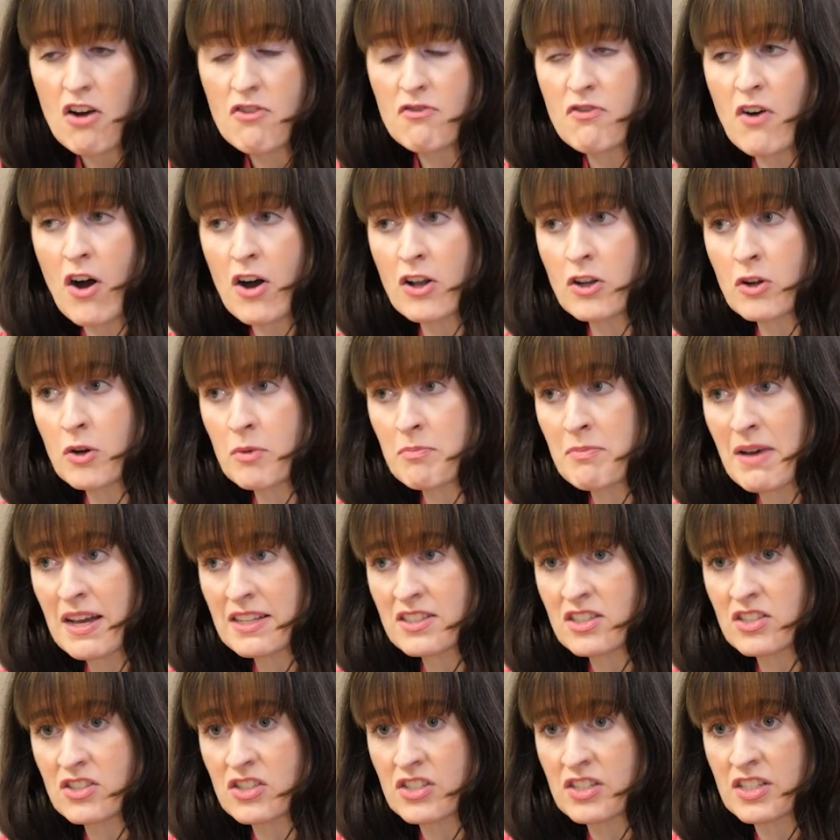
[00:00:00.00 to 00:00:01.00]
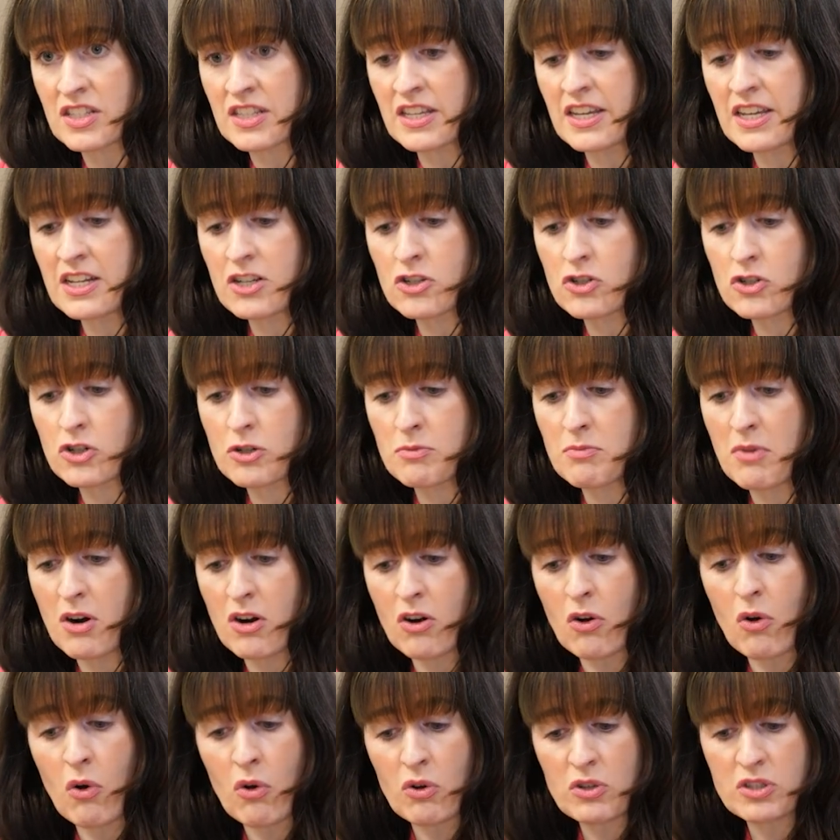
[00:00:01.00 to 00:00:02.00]
Follow-up messages in the interim
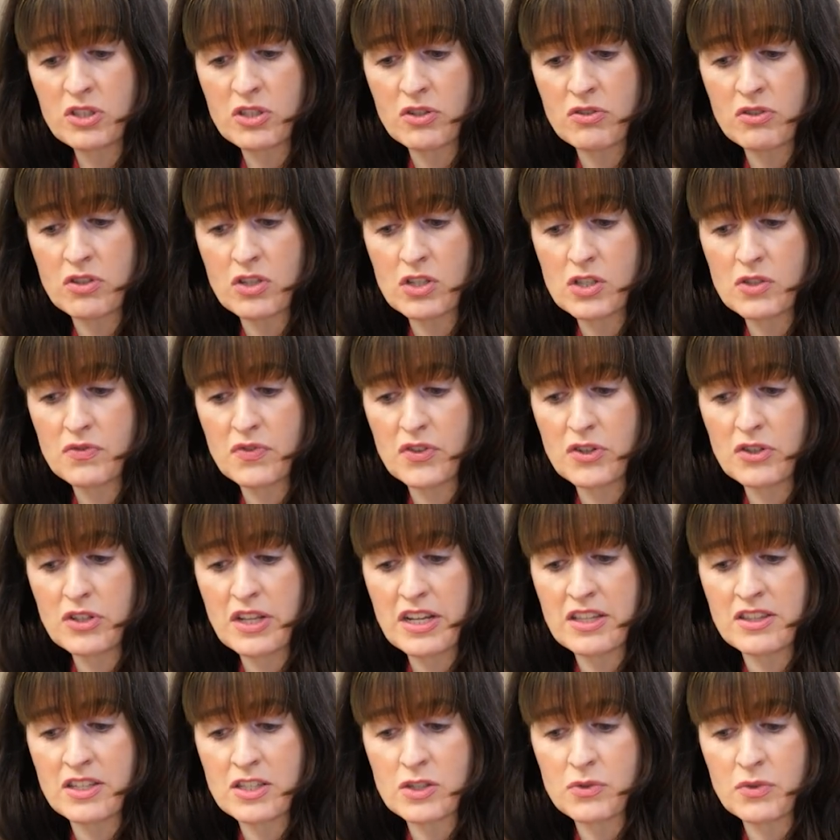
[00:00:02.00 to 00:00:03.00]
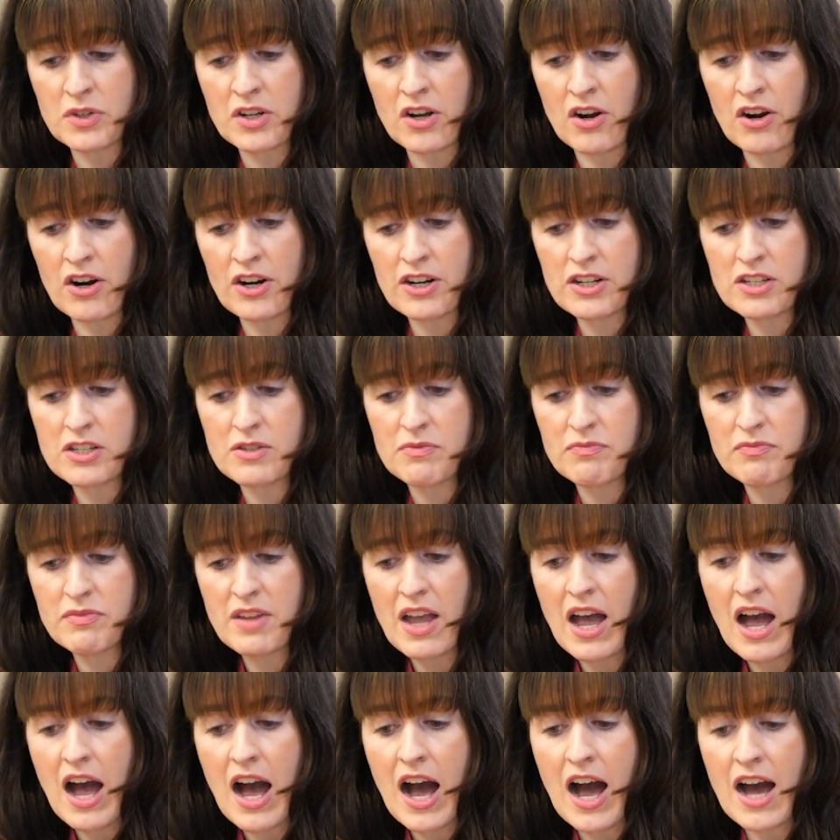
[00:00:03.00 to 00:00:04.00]
are also useful in this regard,
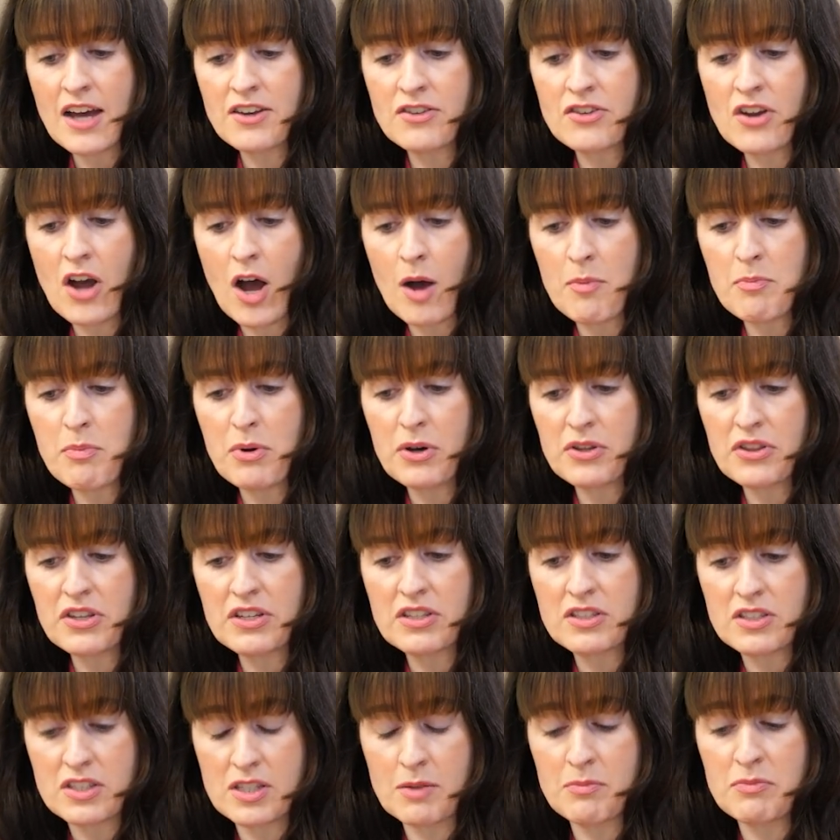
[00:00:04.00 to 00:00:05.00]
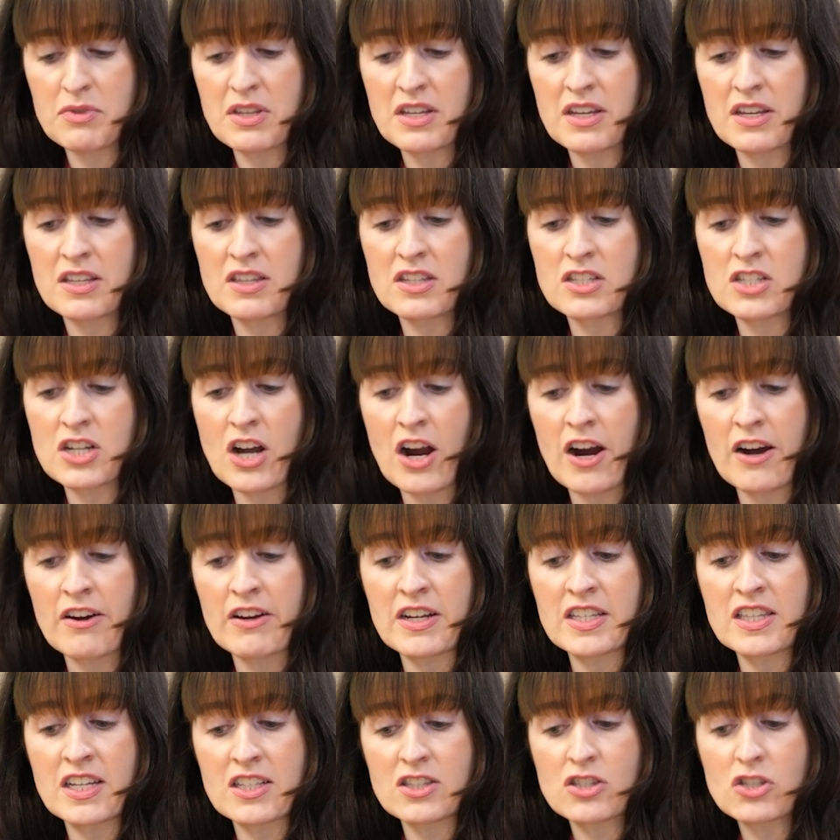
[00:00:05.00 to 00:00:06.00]
and not putting something in the
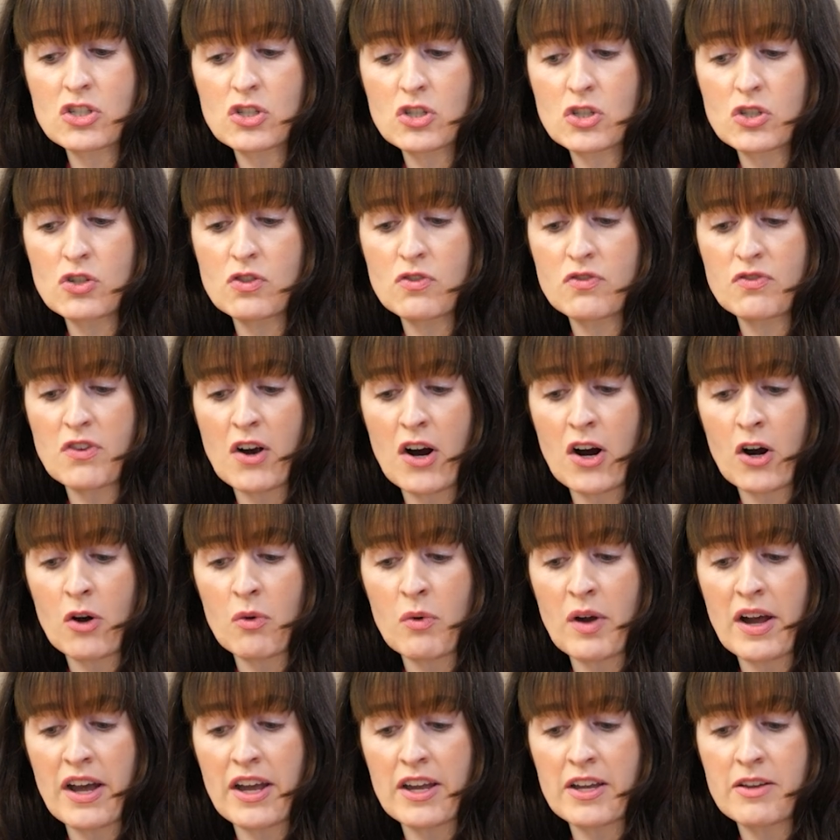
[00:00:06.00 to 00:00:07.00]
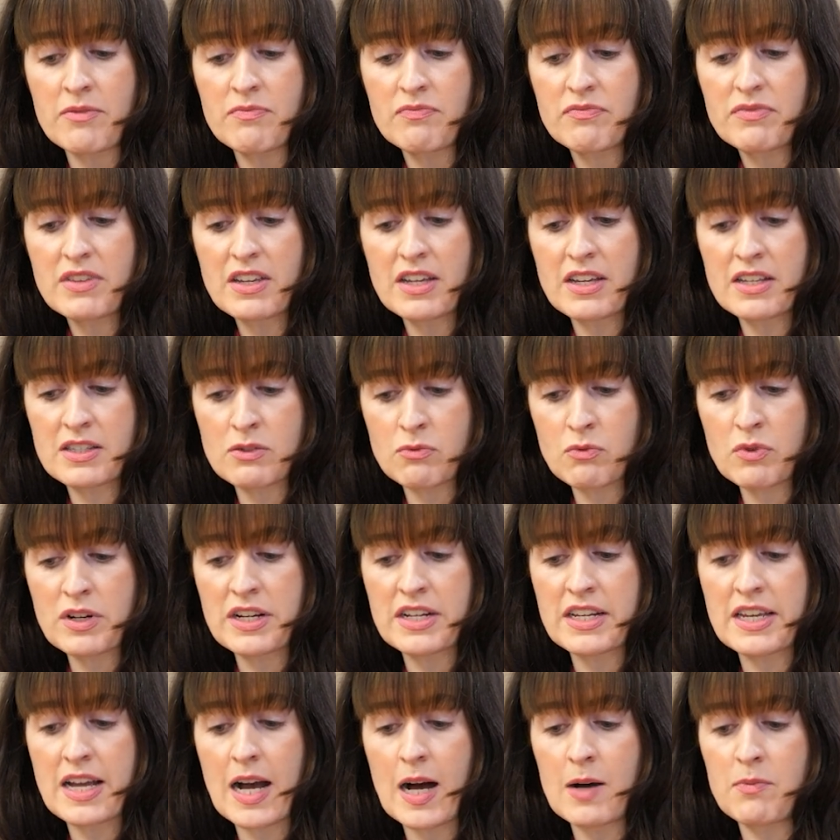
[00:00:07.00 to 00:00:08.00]
diary that's too far away is
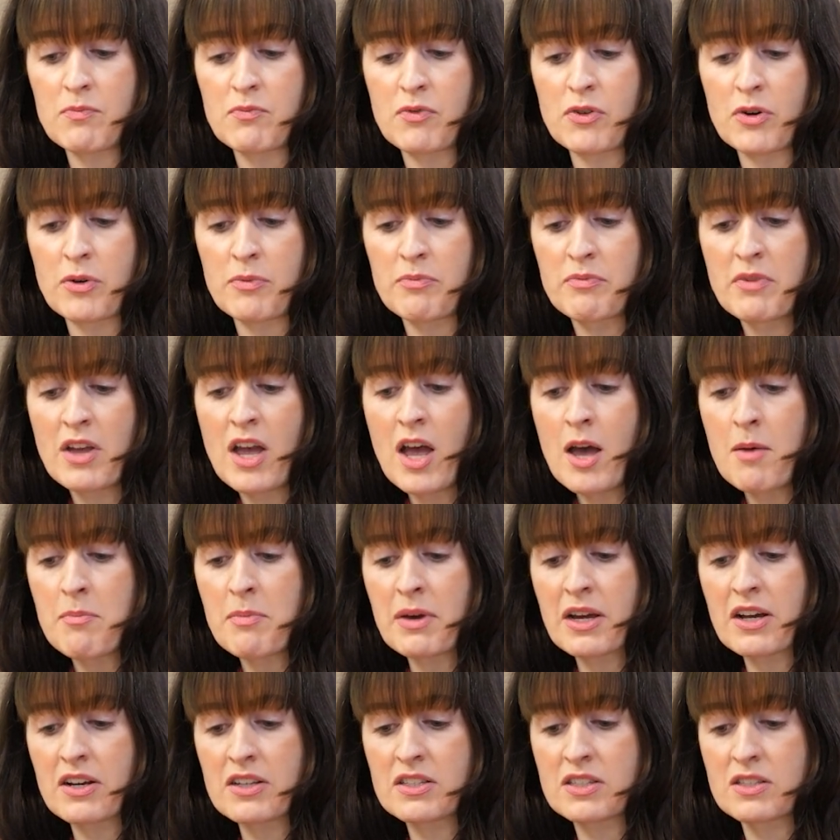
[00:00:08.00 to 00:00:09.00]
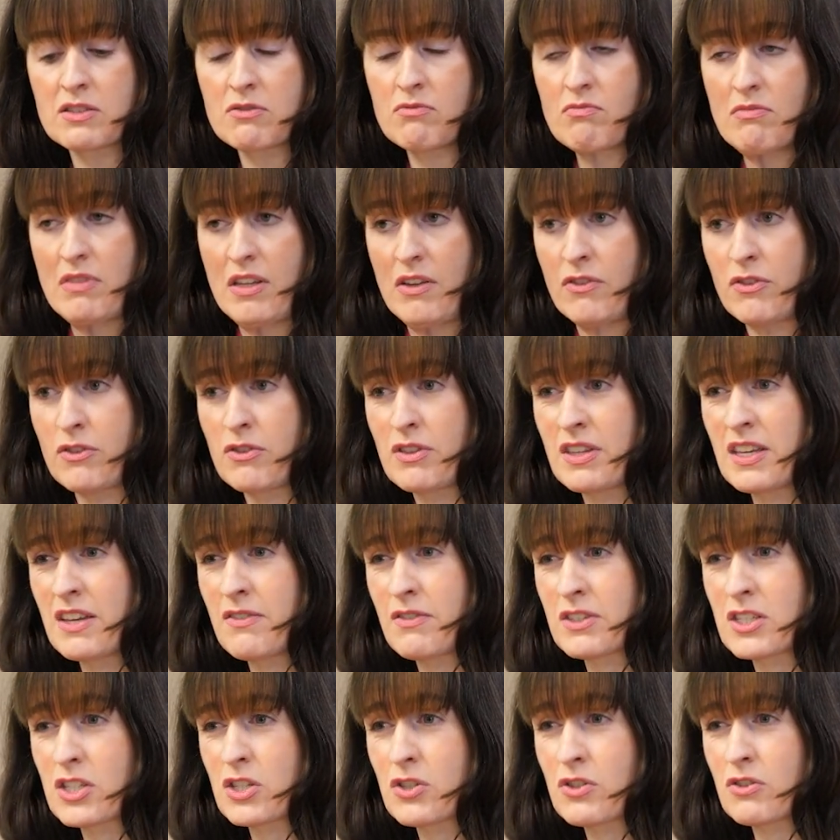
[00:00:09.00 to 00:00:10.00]
really helpful, because if you
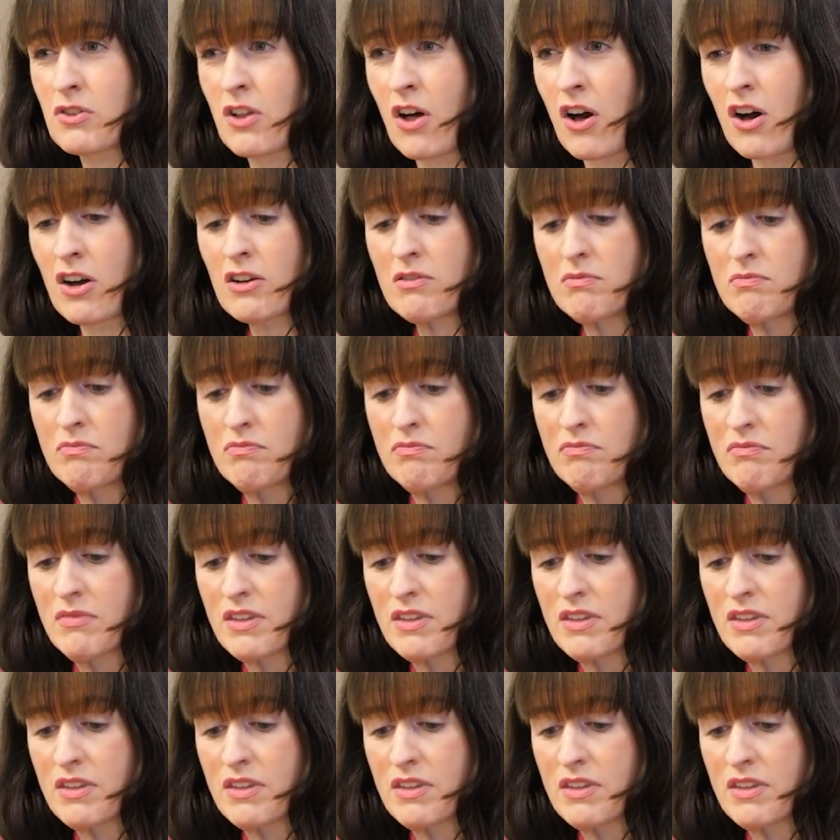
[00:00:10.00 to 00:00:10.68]
leave it too long,